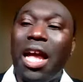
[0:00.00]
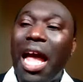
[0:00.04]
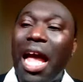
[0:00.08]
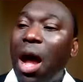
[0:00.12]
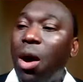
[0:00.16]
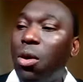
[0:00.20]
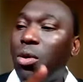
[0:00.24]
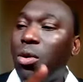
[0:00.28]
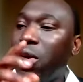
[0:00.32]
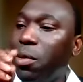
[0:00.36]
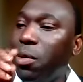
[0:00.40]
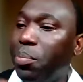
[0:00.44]

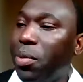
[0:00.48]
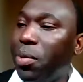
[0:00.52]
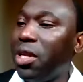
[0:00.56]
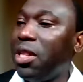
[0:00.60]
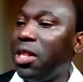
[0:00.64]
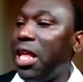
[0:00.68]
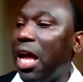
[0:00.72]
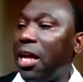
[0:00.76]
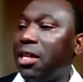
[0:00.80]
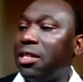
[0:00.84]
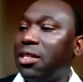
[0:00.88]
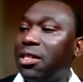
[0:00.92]
I'll
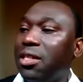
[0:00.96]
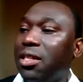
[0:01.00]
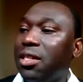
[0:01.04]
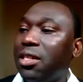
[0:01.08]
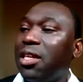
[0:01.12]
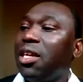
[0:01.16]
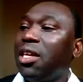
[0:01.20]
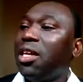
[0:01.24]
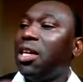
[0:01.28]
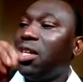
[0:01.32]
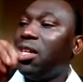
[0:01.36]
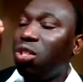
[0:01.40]
repeat that.
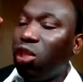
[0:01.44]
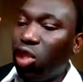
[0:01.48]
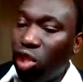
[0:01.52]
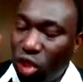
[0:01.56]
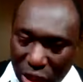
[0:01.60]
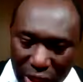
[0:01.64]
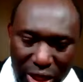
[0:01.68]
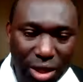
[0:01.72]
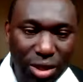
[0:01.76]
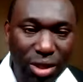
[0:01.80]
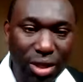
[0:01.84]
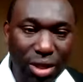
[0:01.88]

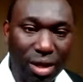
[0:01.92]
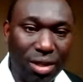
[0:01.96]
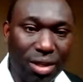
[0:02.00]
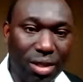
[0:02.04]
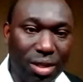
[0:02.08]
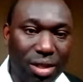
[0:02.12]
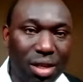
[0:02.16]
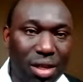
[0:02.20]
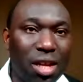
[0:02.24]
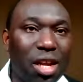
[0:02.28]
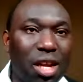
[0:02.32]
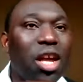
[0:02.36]

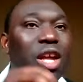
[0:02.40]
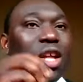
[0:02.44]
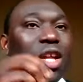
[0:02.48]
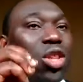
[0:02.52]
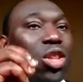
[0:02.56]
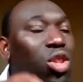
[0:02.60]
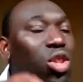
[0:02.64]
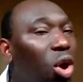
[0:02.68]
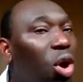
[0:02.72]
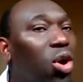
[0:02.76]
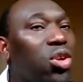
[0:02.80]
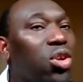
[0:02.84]
Jesus
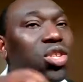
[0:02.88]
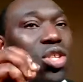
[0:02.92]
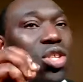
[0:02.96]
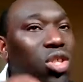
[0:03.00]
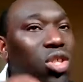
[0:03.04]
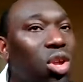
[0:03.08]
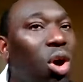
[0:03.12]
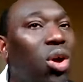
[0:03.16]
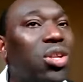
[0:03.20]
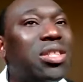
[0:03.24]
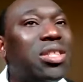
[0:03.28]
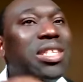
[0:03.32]
does
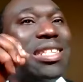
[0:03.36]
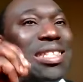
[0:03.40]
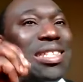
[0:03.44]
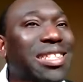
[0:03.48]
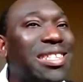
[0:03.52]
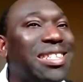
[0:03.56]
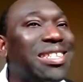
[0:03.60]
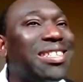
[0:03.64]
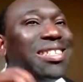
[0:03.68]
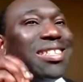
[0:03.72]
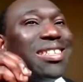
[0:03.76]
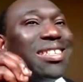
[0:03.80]
not
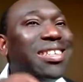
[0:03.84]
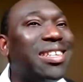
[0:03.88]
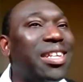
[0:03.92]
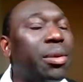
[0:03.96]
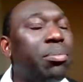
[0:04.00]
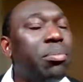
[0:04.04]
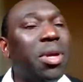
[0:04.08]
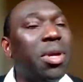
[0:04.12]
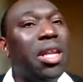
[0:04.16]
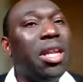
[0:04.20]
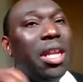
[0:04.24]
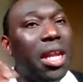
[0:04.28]

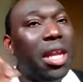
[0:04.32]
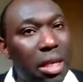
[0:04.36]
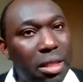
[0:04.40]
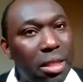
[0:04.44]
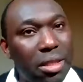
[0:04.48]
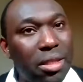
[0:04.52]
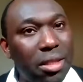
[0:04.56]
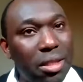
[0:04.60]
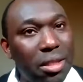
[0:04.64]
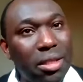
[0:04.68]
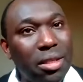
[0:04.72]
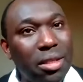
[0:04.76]

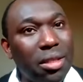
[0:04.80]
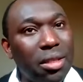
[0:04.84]
discriminate.